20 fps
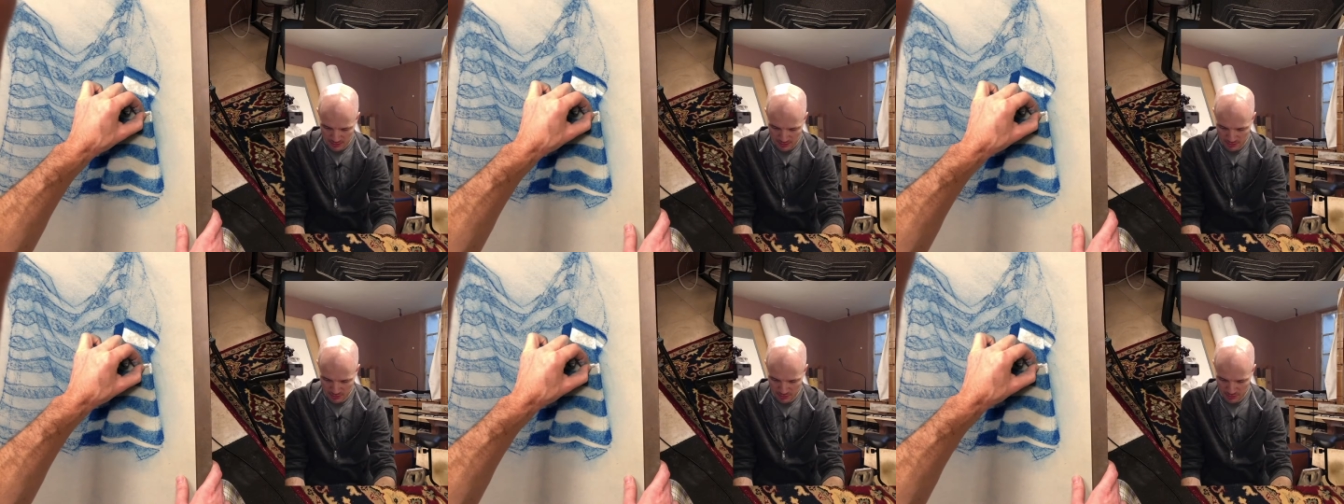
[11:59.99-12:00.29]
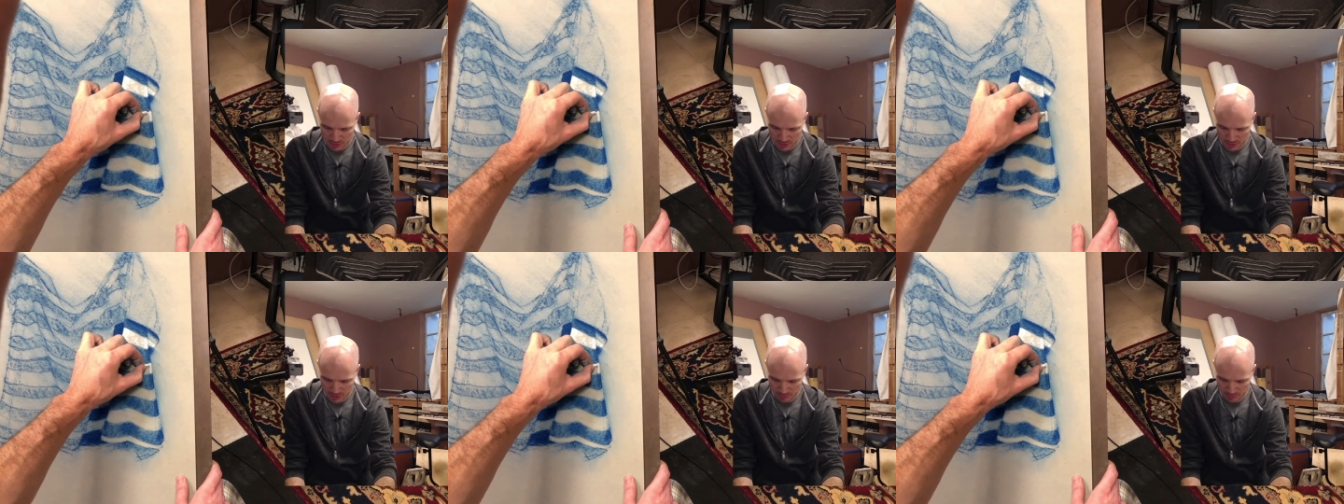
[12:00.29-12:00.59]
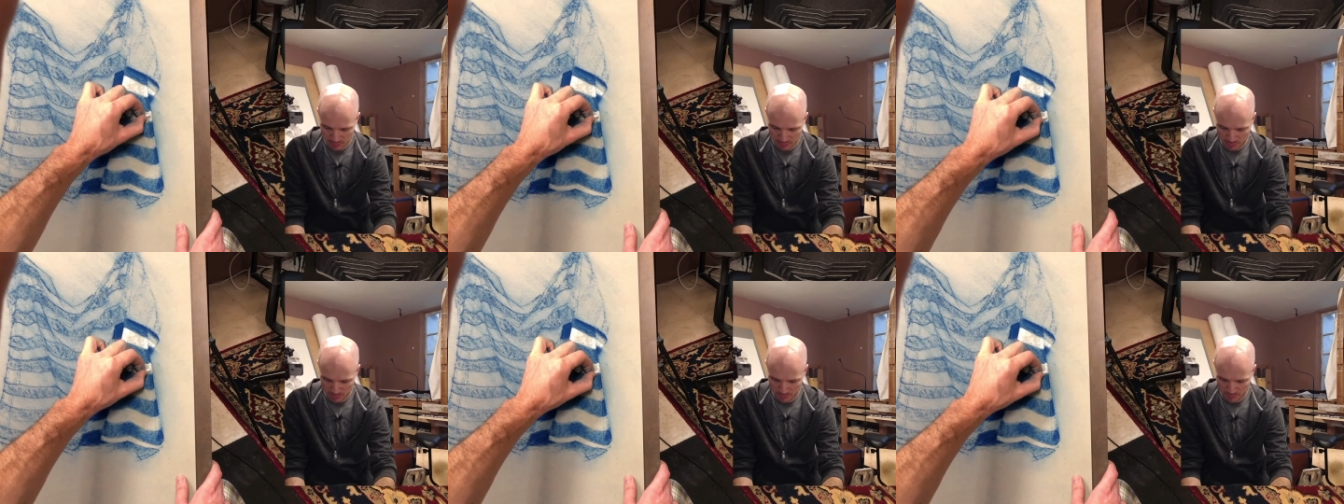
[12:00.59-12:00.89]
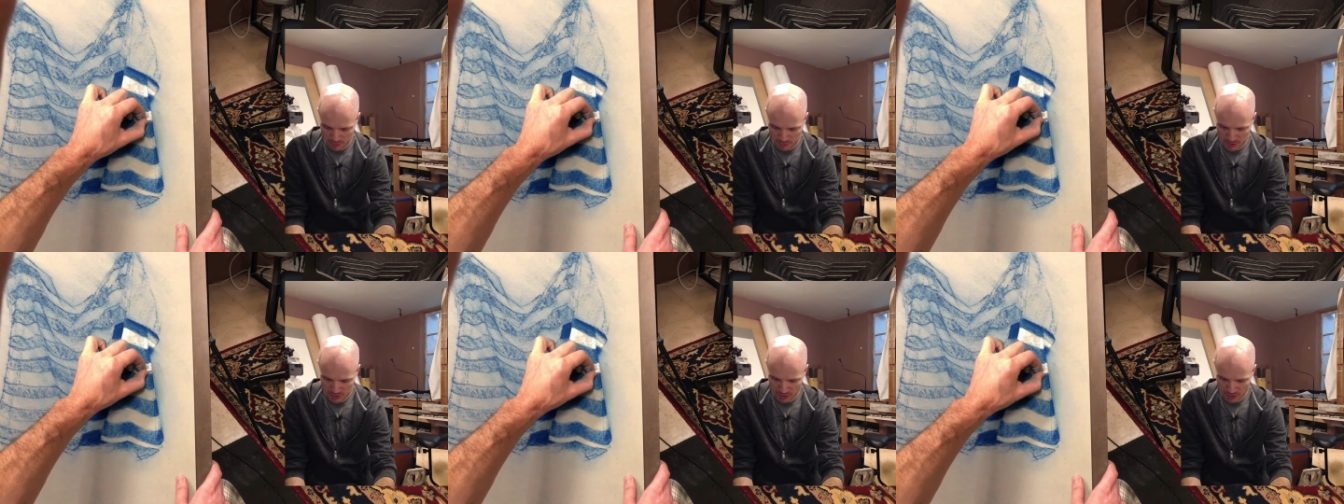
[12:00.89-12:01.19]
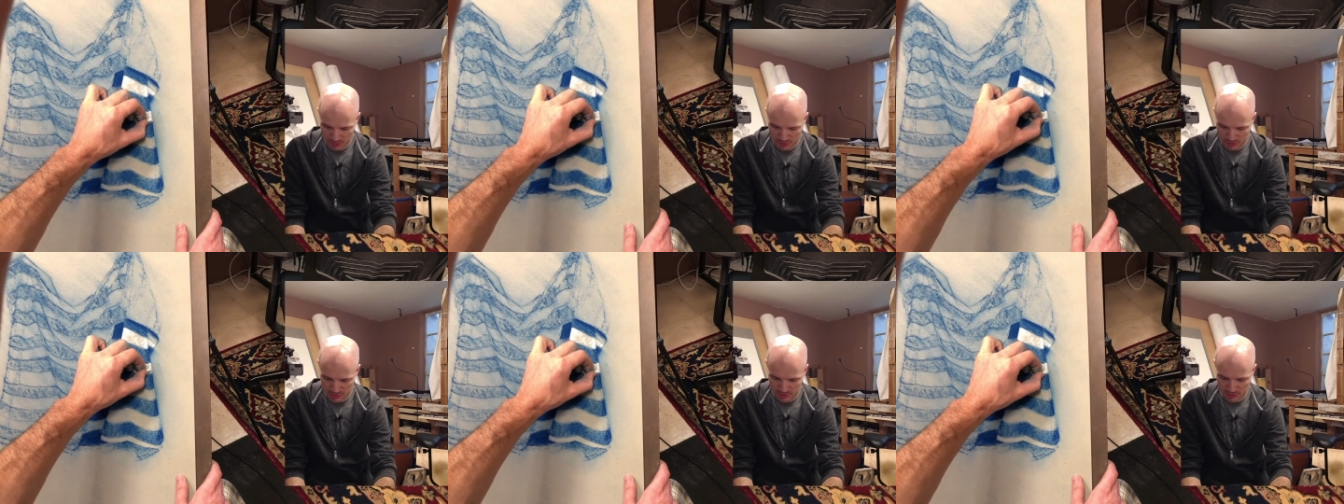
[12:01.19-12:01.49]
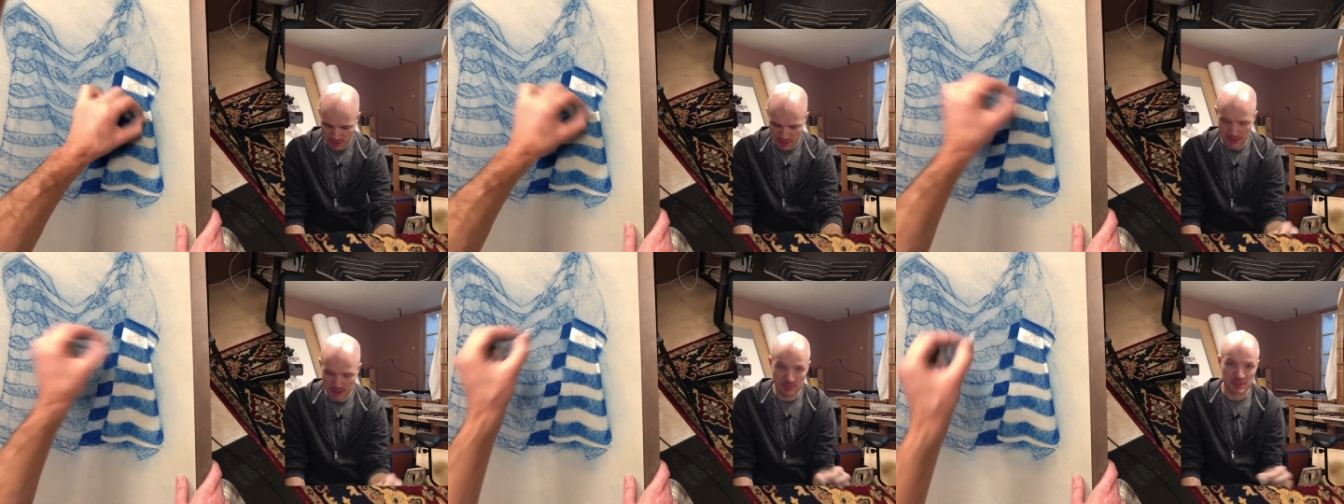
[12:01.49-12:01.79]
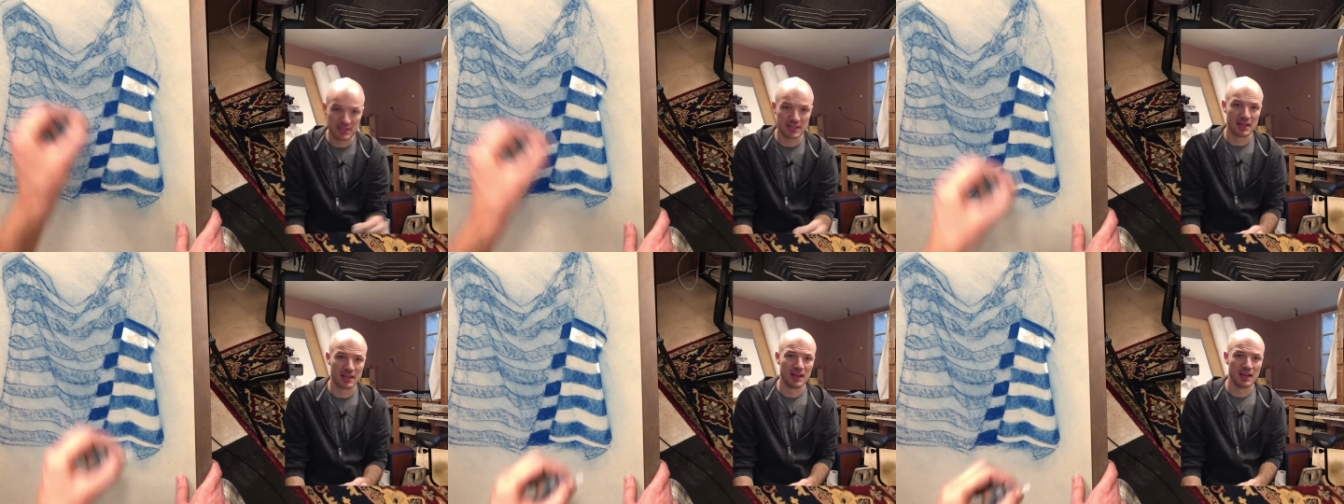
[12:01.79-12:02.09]
Use your dark
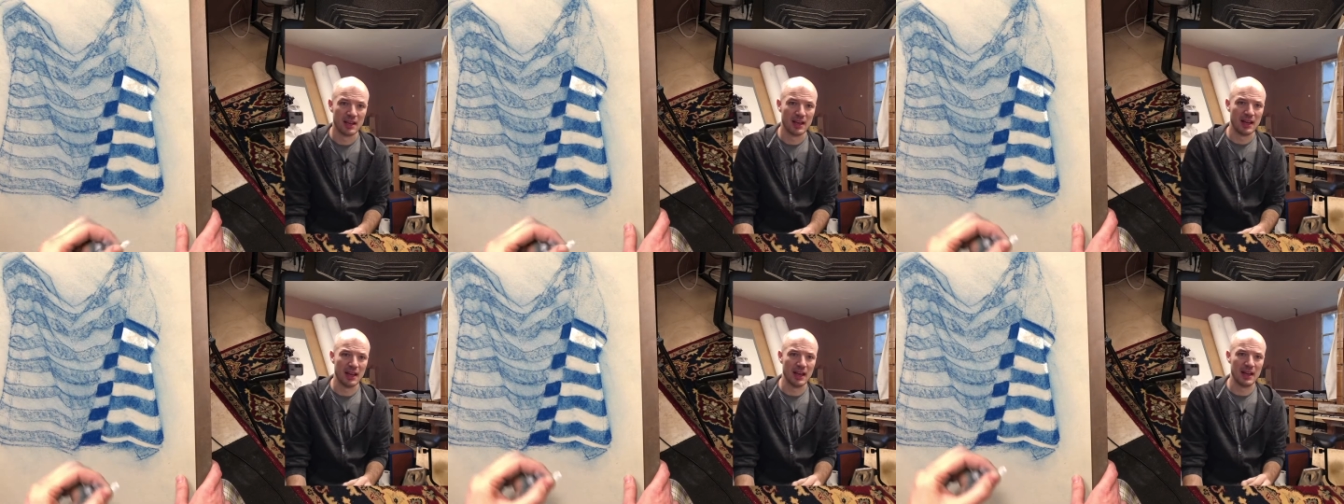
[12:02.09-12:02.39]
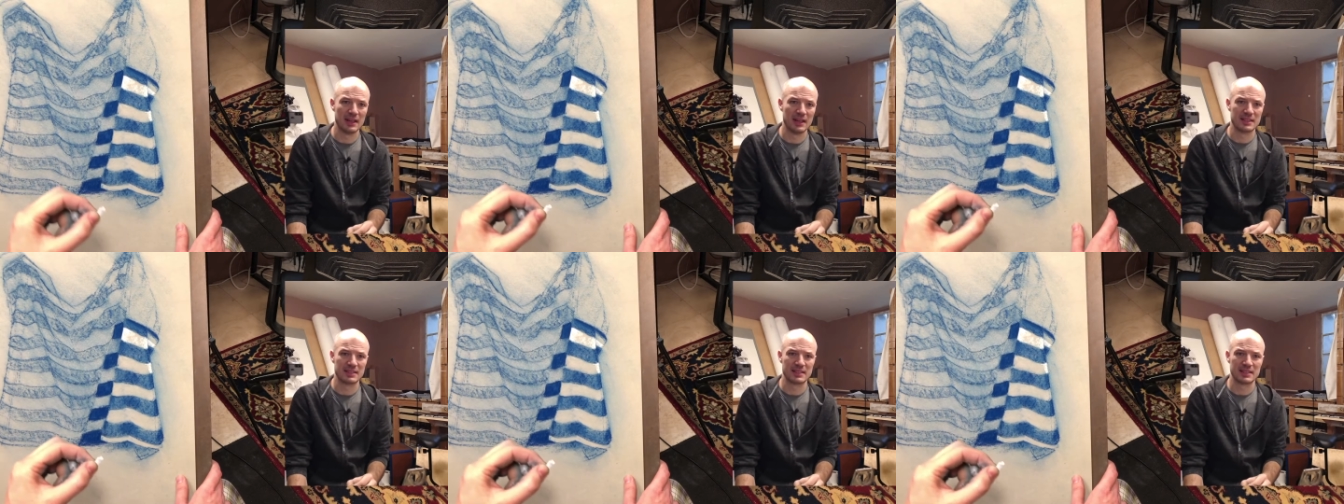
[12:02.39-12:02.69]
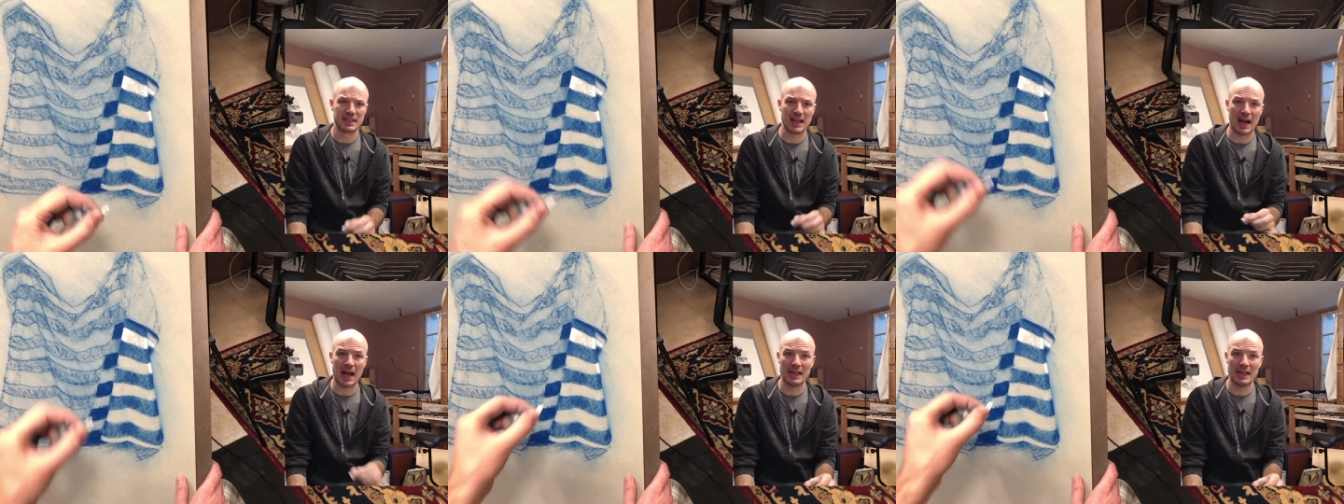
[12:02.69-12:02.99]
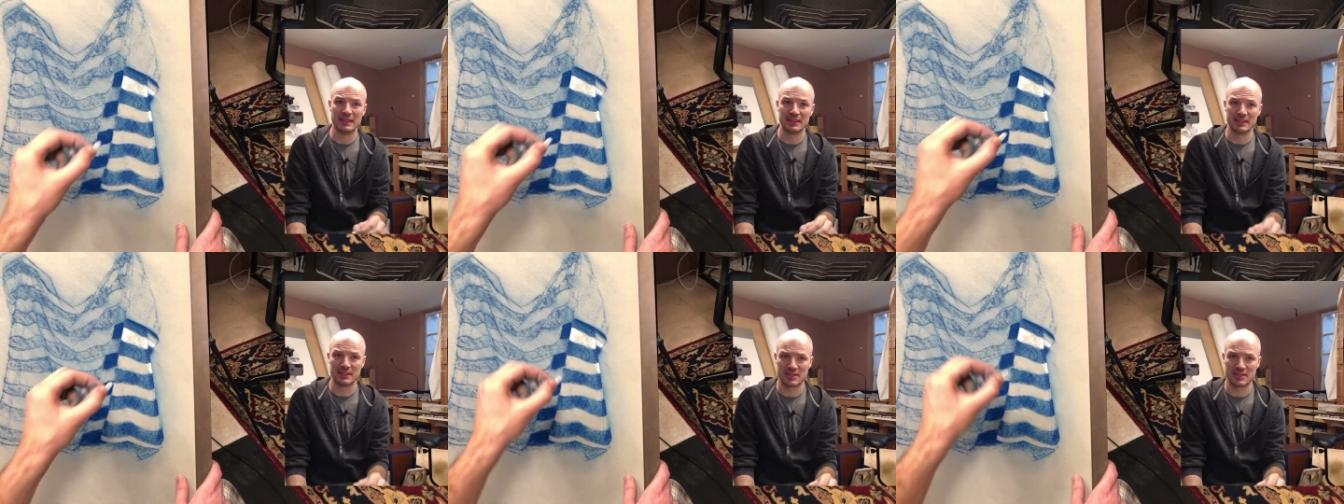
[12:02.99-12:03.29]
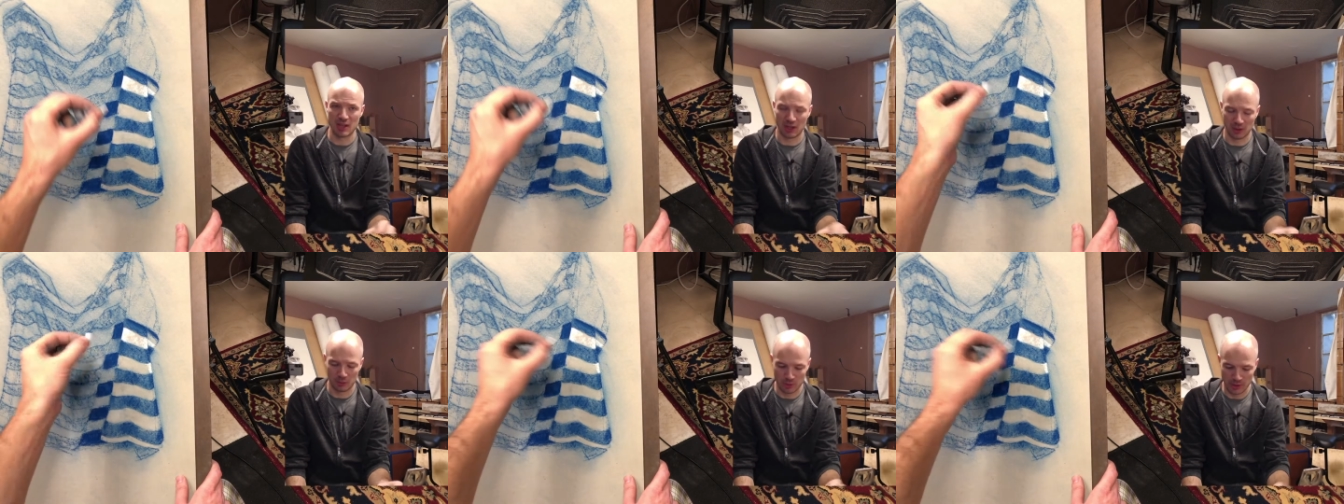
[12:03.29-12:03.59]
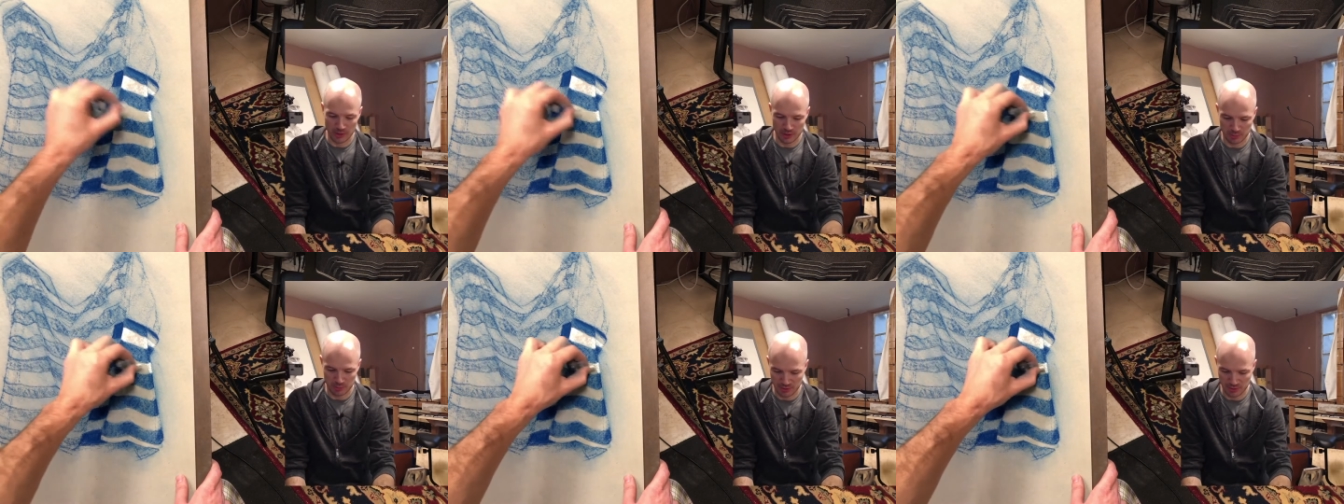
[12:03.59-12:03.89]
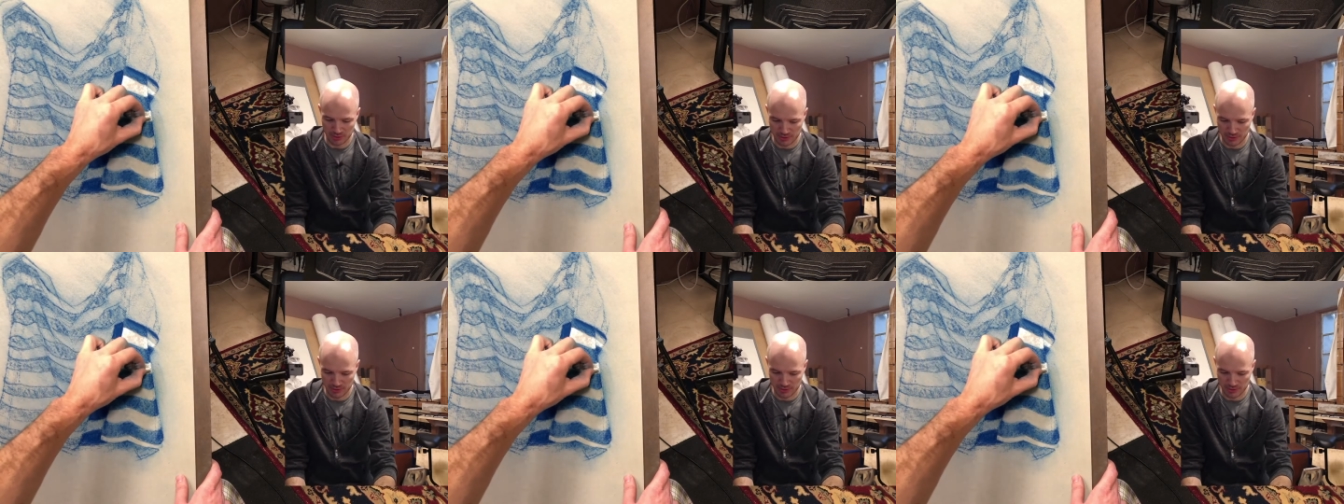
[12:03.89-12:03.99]
stripes as guidance on where to put